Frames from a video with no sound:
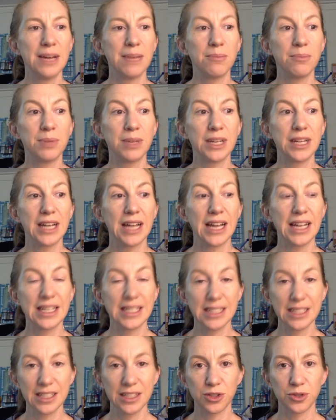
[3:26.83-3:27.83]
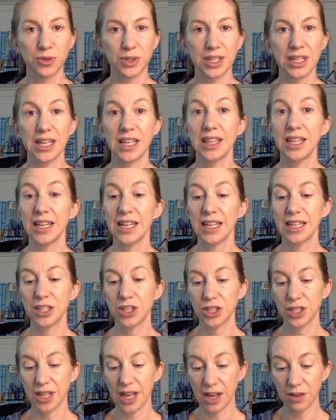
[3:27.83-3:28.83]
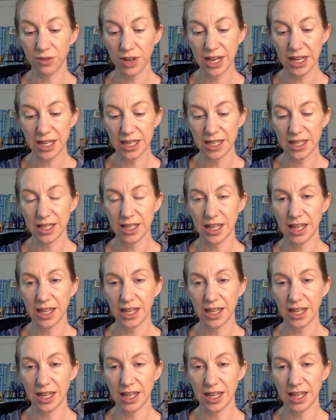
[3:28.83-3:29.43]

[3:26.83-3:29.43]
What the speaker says: but I did enjoy it. And then I read it,